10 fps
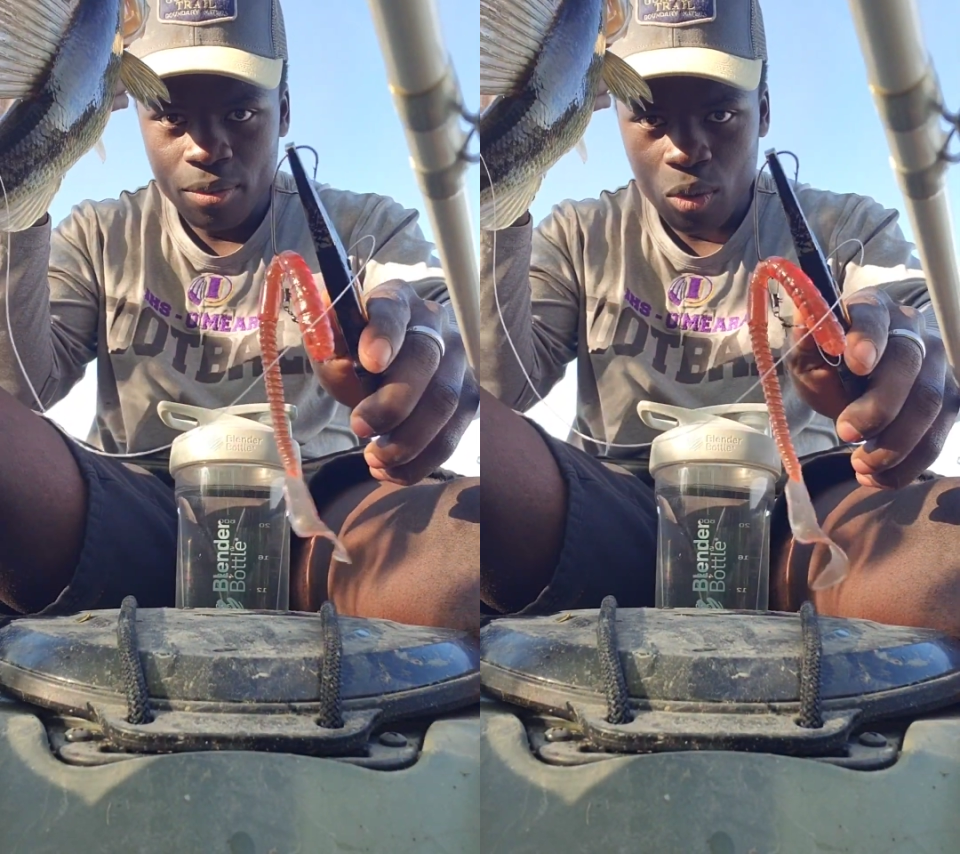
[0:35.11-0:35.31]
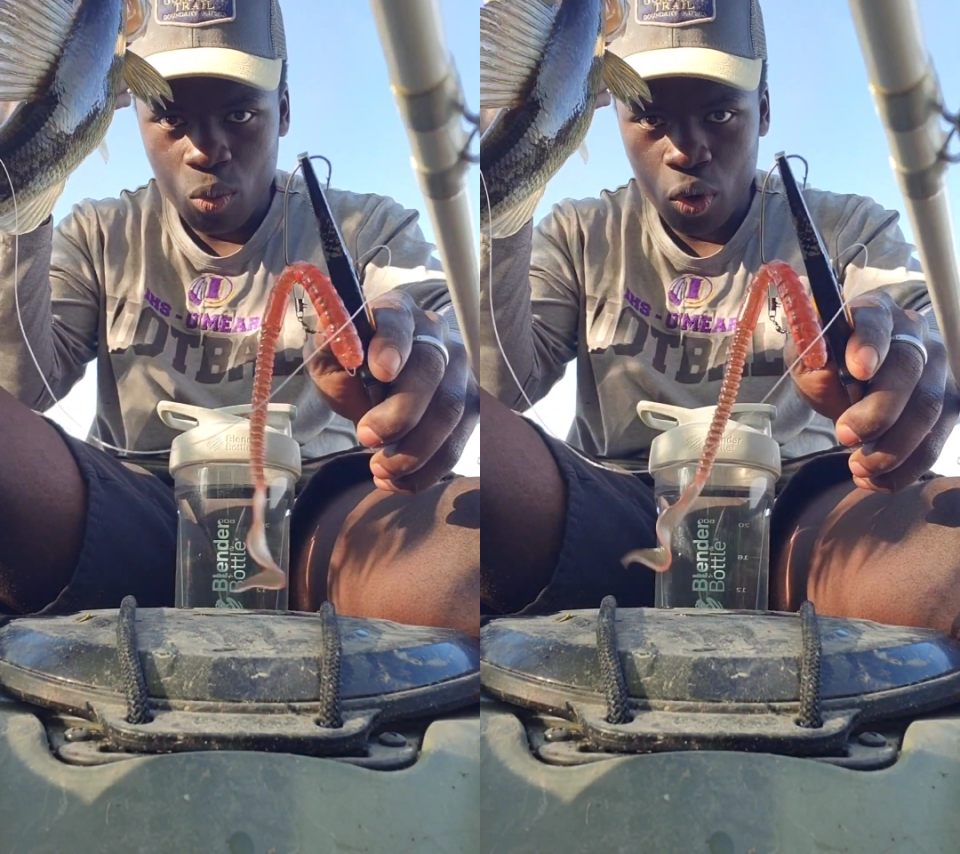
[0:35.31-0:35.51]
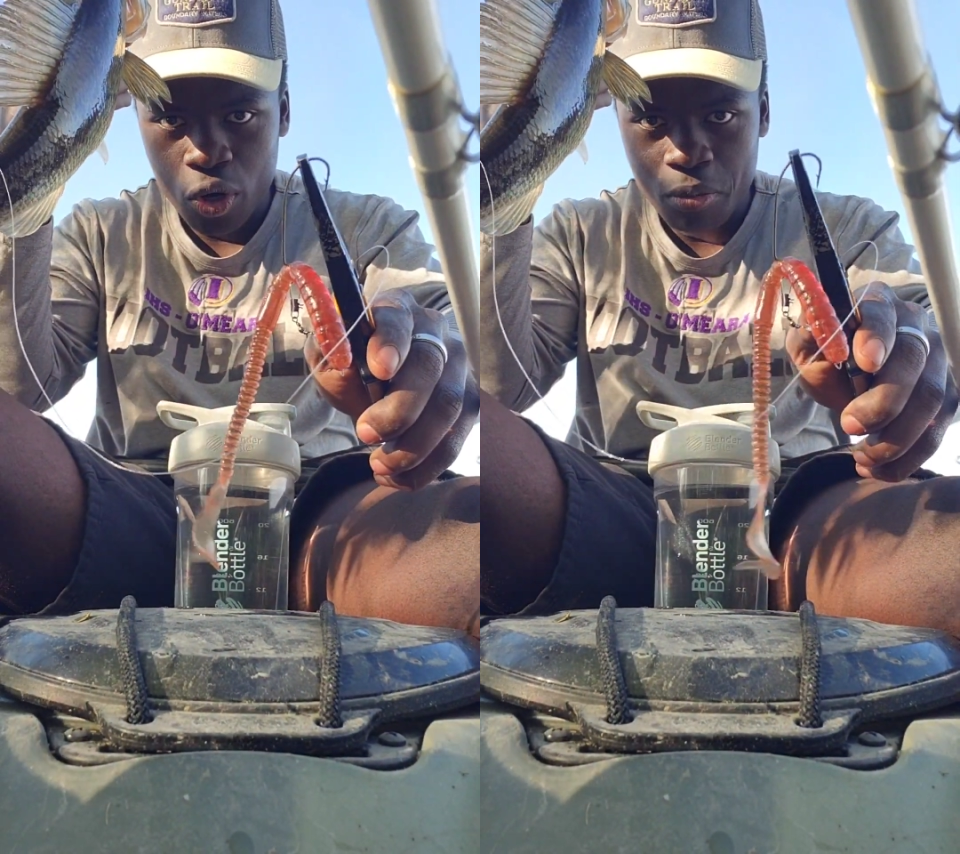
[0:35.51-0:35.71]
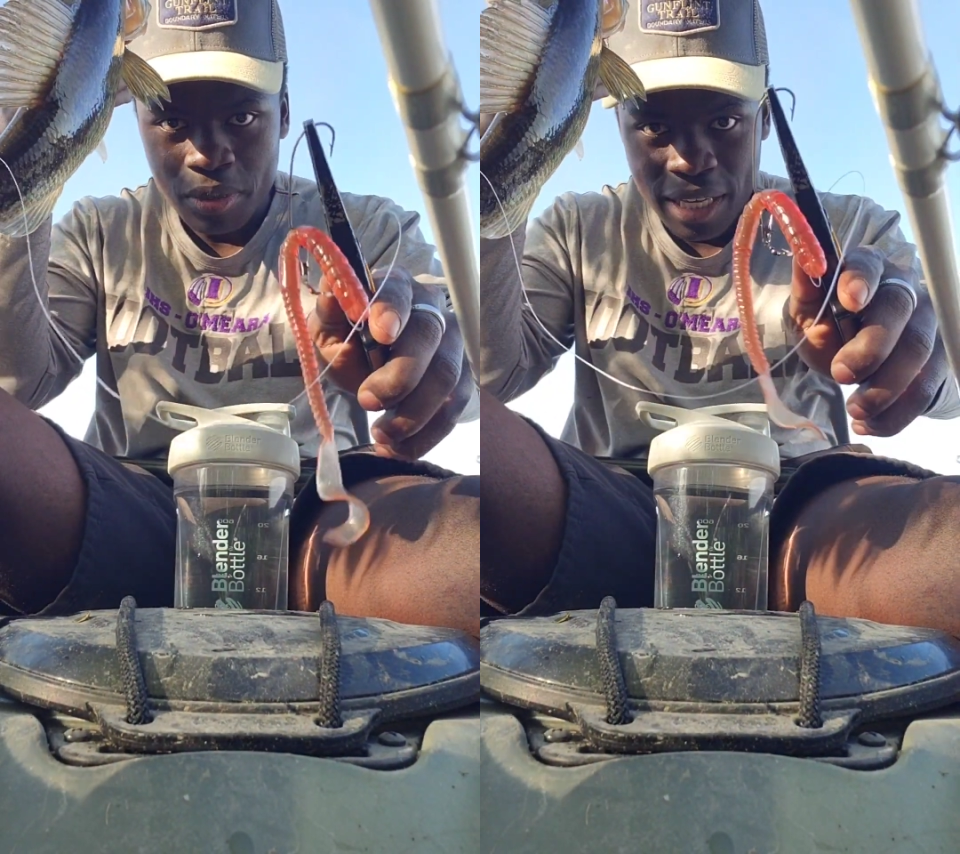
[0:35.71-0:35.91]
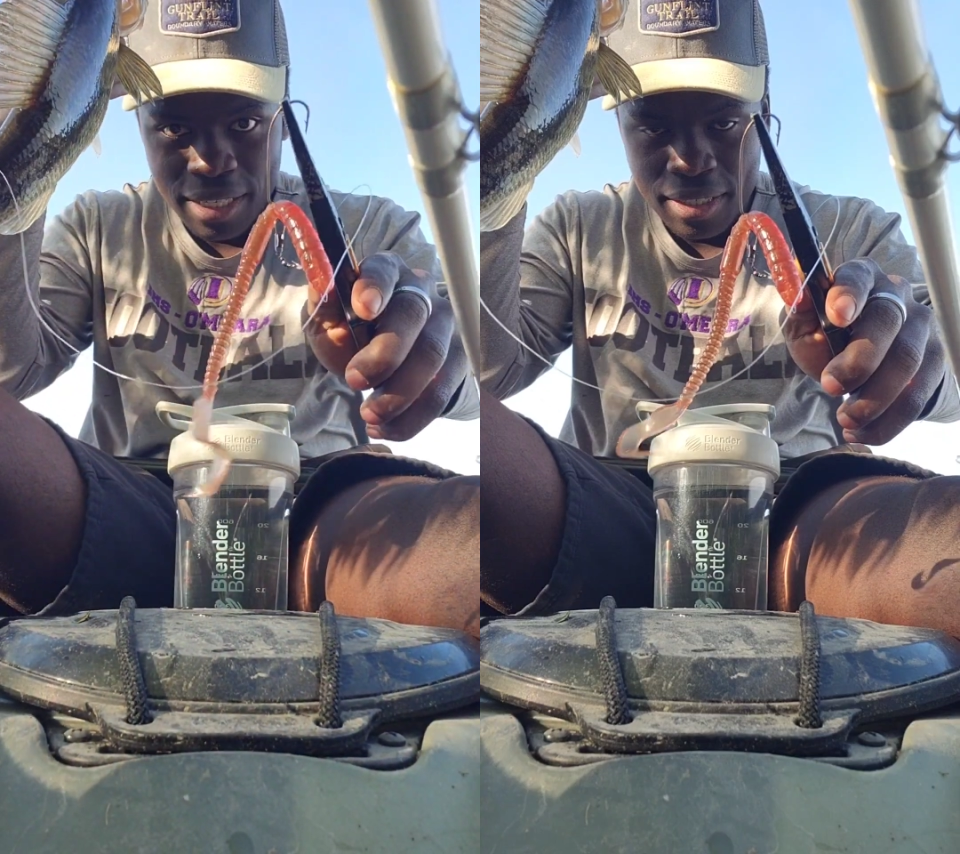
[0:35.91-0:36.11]
worm
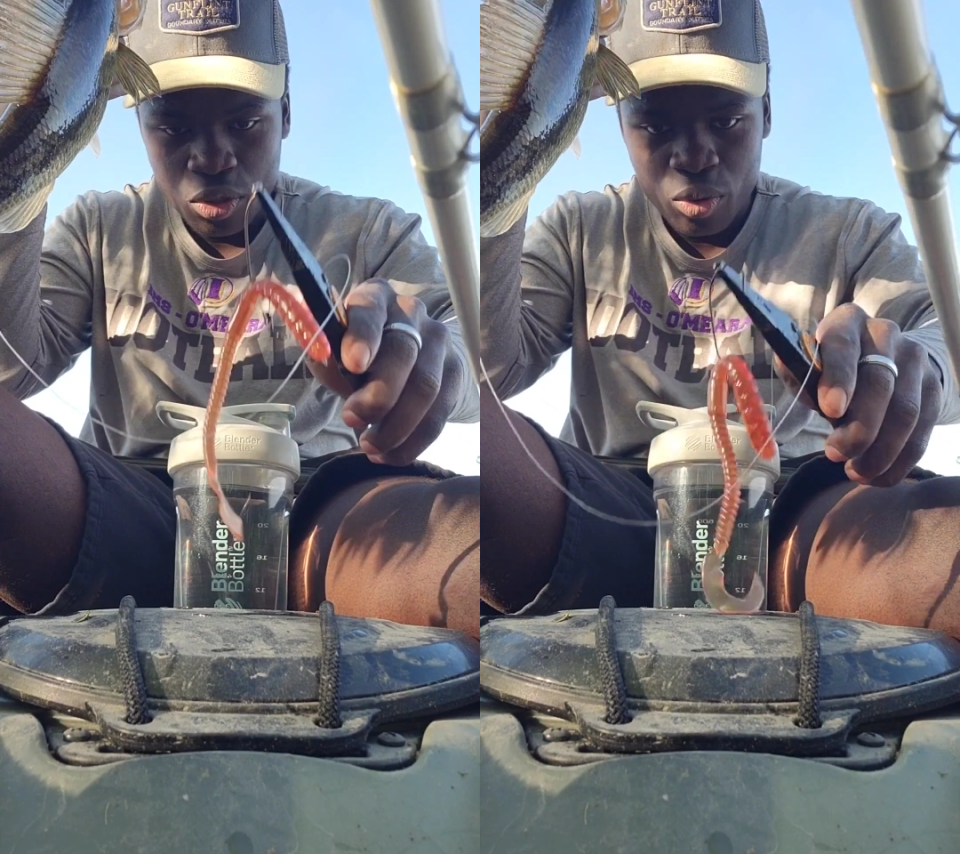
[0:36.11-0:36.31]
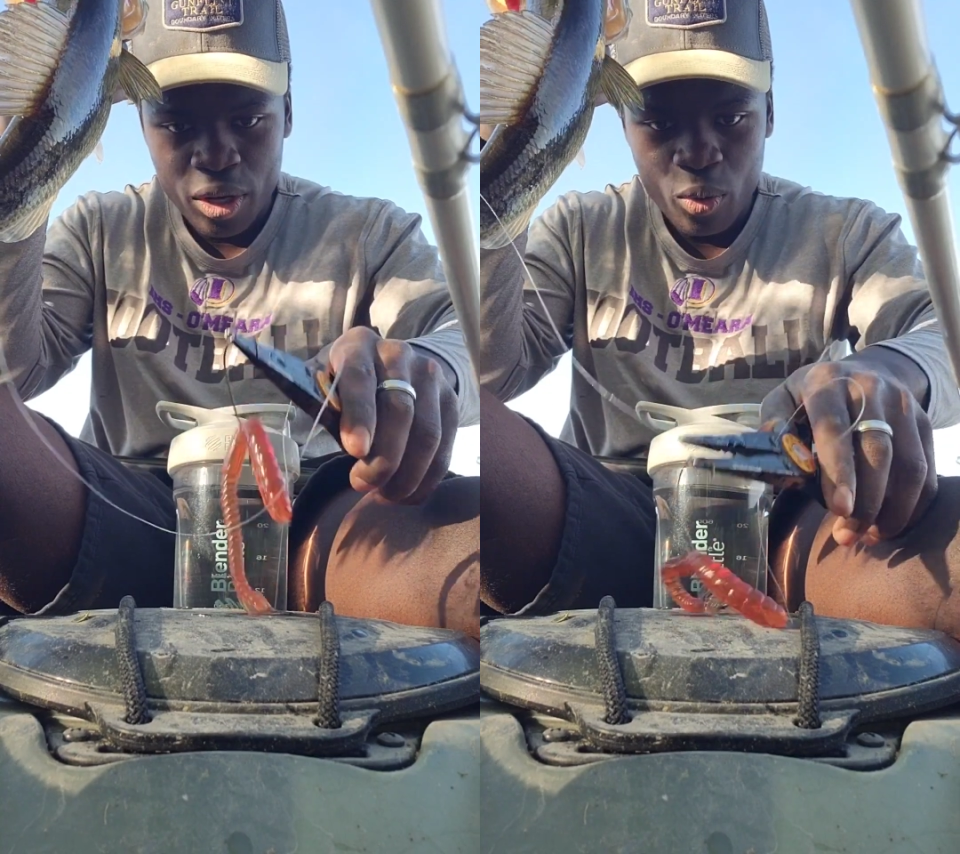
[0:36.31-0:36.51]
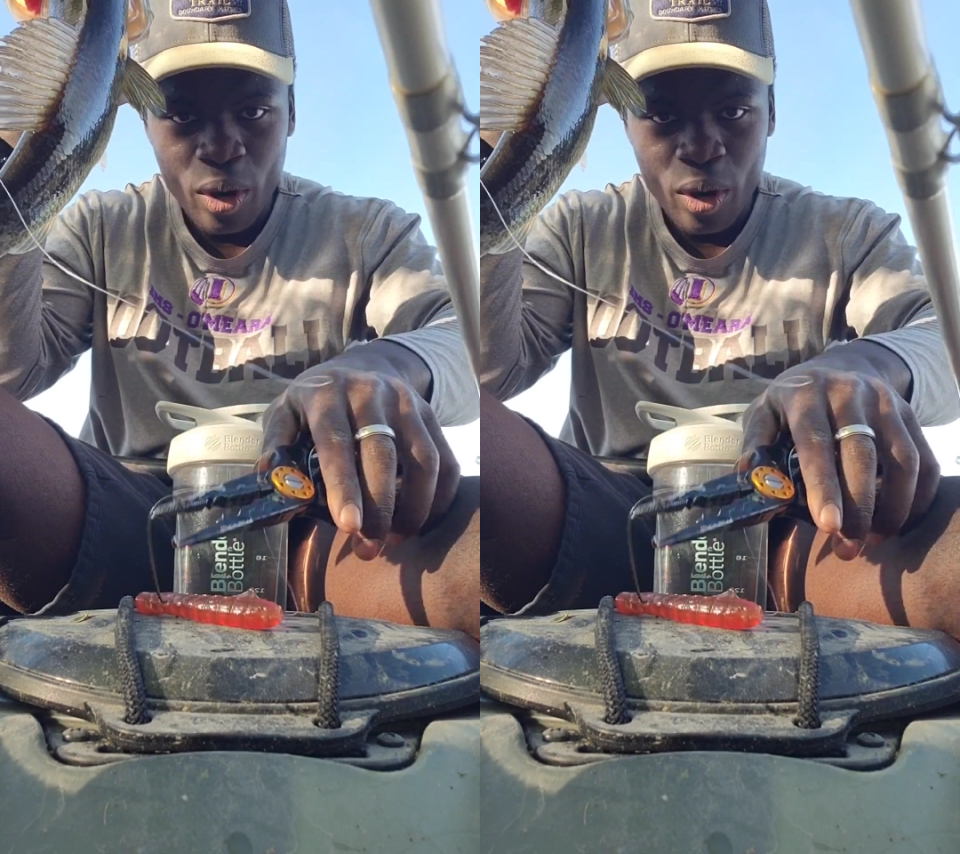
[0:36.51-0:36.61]
Texas rig